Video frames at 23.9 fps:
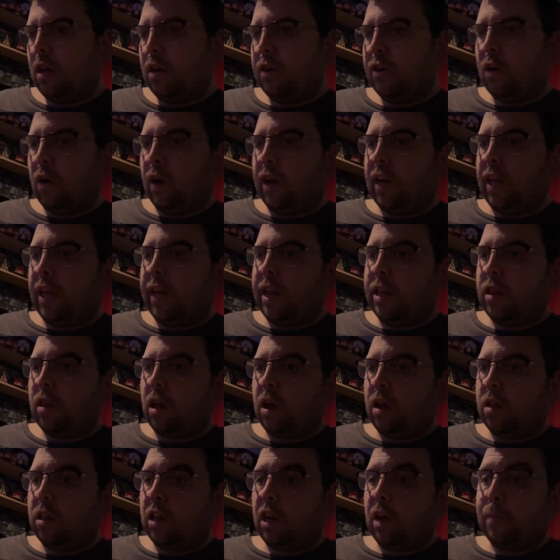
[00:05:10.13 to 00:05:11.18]
9 Ladies
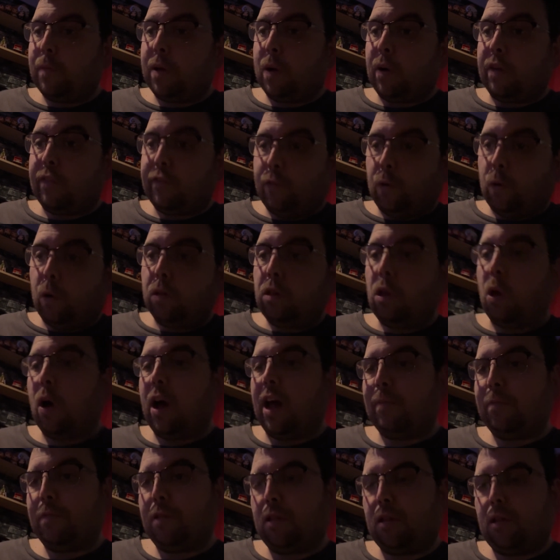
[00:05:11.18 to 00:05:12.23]
Dancing appearing 4
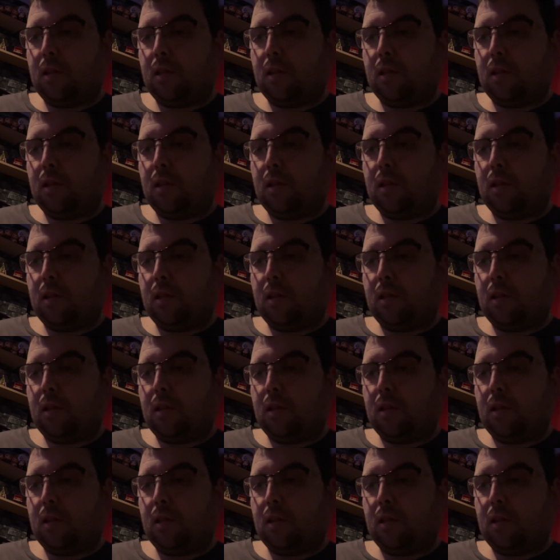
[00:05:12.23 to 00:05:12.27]
times.